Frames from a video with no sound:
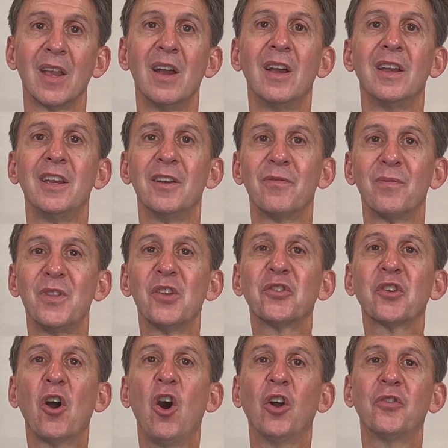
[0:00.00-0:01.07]
If this
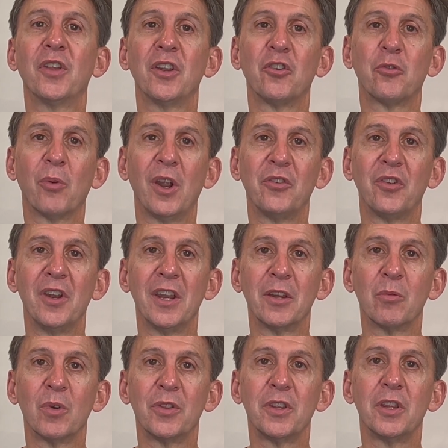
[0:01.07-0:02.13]
content is resonating
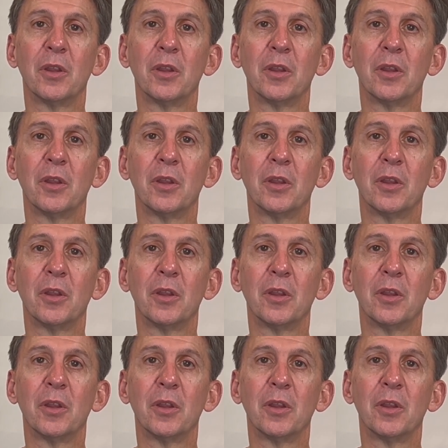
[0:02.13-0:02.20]
with you,